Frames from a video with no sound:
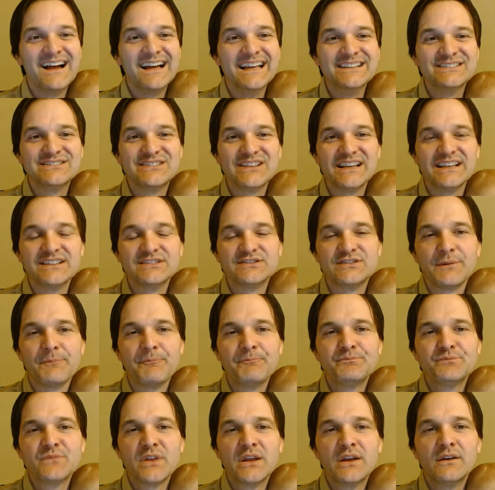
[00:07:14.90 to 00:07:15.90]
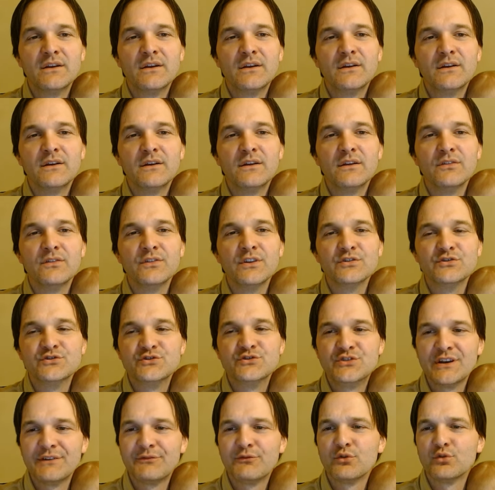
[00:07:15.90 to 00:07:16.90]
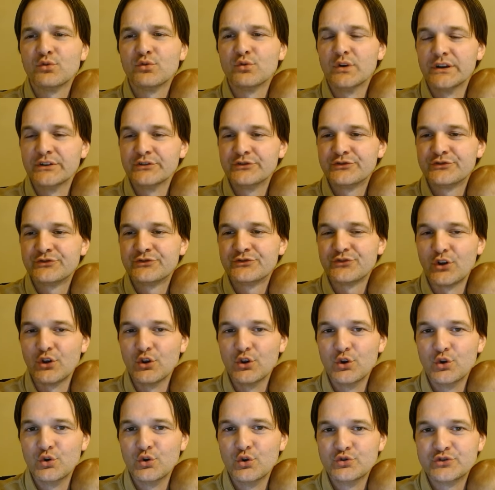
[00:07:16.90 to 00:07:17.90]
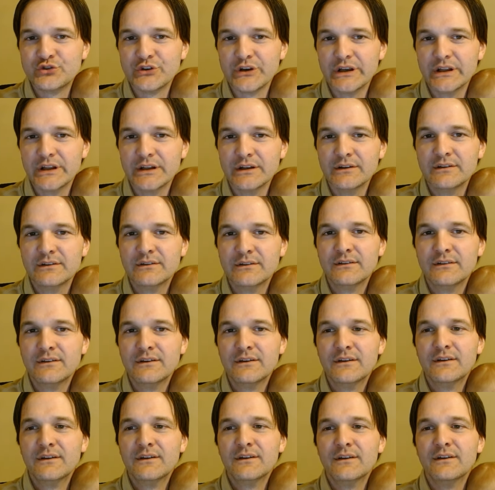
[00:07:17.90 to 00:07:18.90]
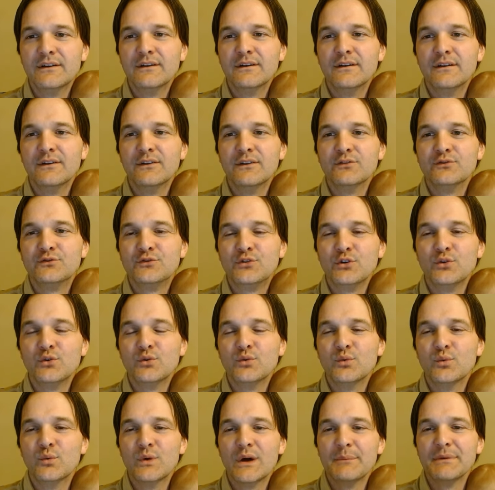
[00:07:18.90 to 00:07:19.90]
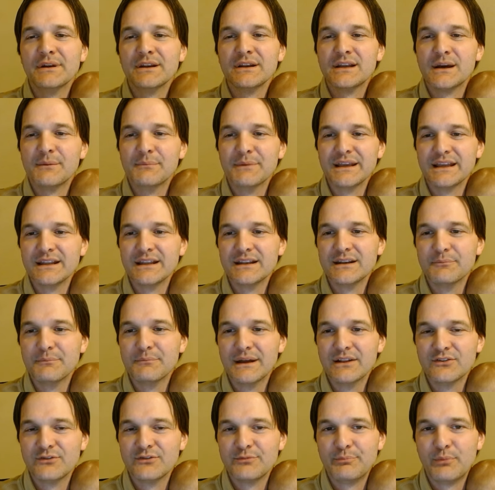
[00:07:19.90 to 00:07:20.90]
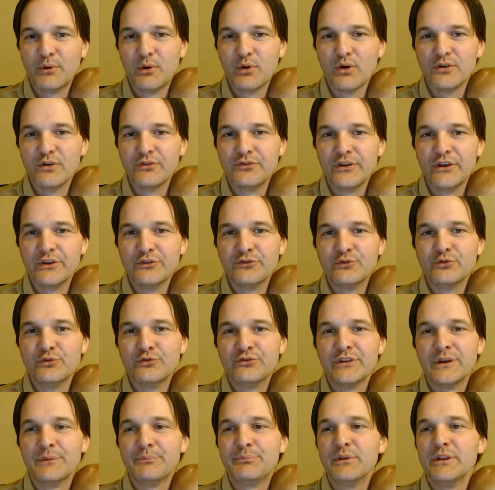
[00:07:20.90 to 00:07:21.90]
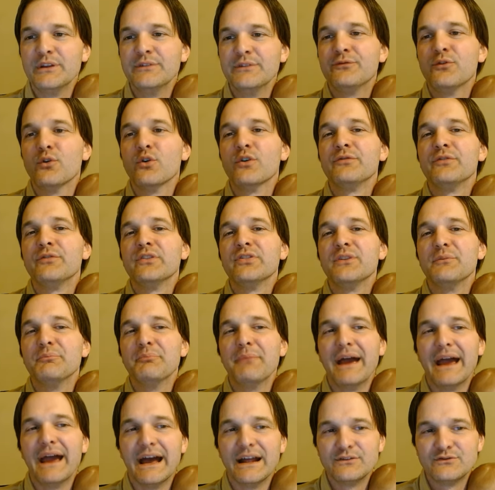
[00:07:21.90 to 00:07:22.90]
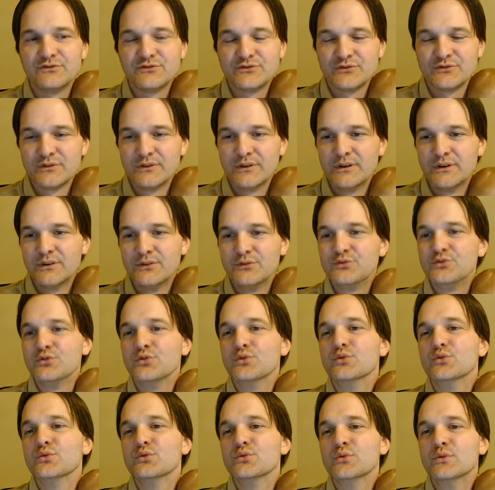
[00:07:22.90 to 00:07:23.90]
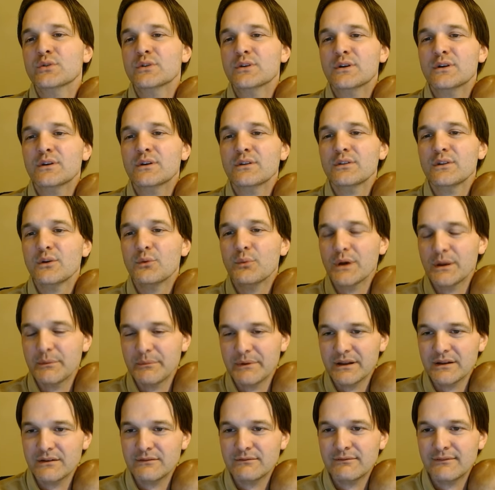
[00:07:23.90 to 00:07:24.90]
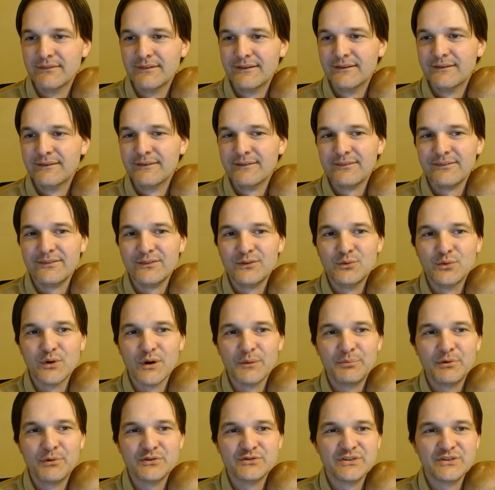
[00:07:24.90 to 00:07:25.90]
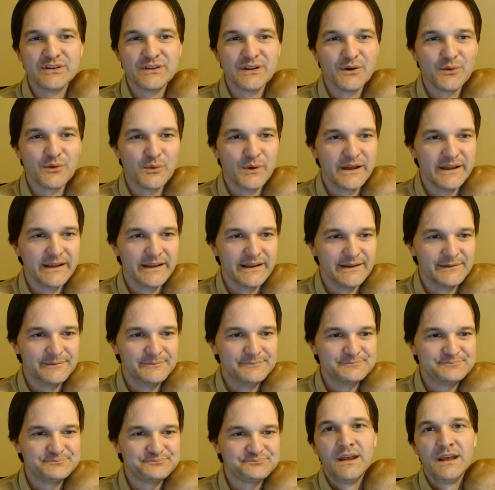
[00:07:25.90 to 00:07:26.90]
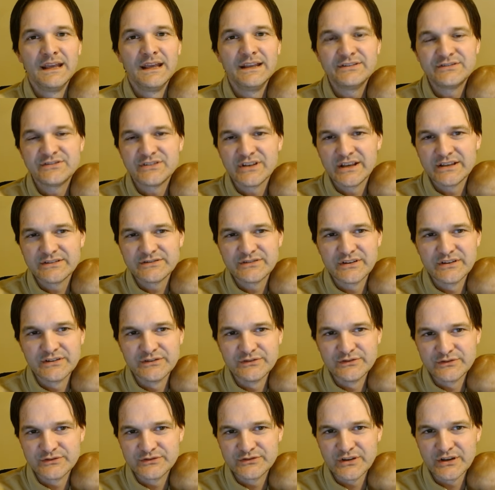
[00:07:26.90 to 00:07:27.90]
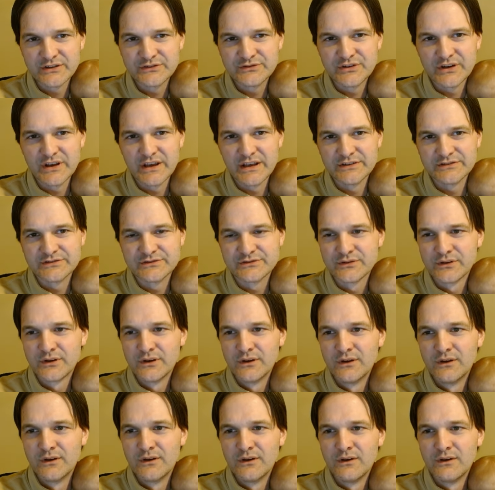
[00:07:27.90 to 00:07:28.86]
he says, the chivalrous solution to women coming into men's sports is to simply forfeit the match to the women who are pushing their way in. He says, in such as